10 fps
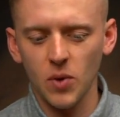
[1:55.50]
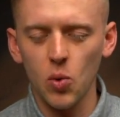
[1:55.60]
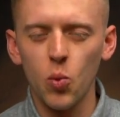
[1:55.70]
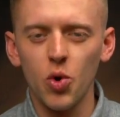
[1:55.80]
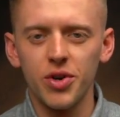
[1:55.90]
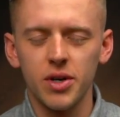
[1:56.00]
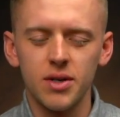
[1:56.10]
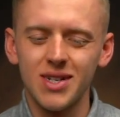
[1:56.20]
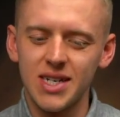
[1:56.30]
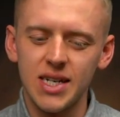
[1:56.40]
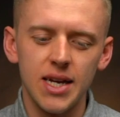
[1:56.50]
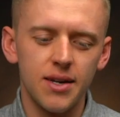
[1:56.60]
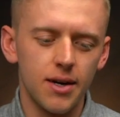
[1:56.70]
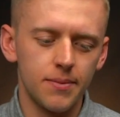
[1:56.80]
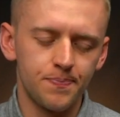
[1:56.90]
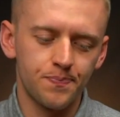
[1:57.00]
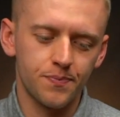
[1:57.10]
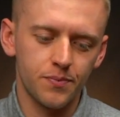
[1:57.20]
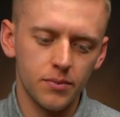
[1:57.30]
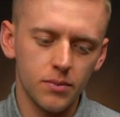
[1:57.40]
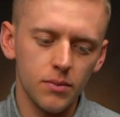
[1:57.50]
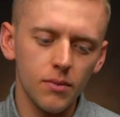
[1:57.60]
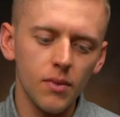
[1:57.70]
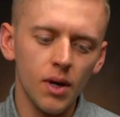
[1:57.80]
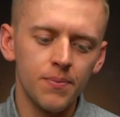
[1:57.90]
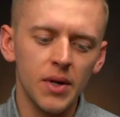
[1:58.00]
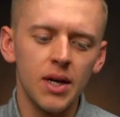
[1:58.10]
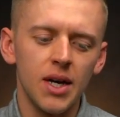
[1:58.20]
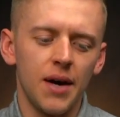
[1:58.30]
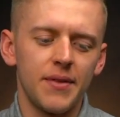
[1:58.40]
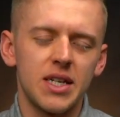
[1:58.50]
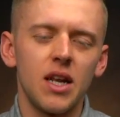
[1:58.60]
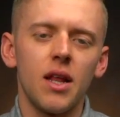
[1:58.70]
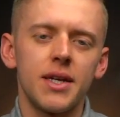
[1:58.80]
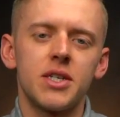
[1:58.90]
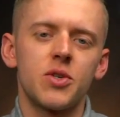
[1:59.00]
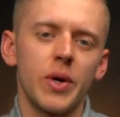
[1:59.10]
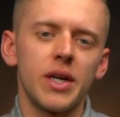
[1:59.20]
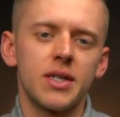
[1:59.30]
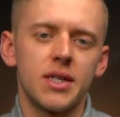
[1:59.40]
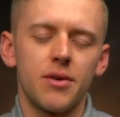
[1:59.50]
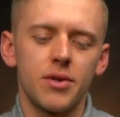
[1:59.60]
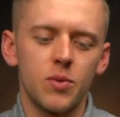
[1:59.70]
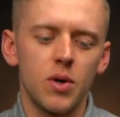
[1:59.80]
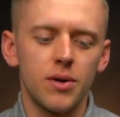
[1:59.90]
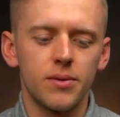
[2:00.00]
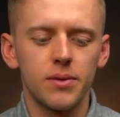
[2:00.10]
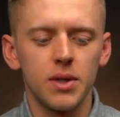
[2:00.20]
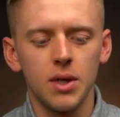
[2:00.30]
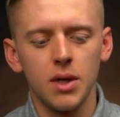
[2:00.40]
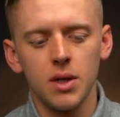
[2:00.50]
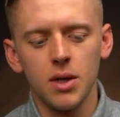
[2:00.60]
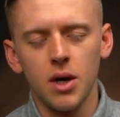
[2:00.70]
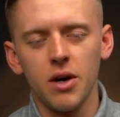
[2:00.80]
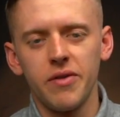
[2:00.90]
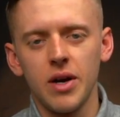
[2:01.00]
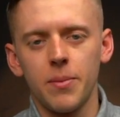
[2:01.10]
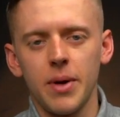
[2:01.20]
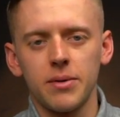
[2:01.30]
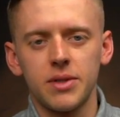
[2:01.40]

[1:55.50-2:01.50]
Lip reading: wood, cedar, and there's a light sweetness there as well. Hopefully I'll be able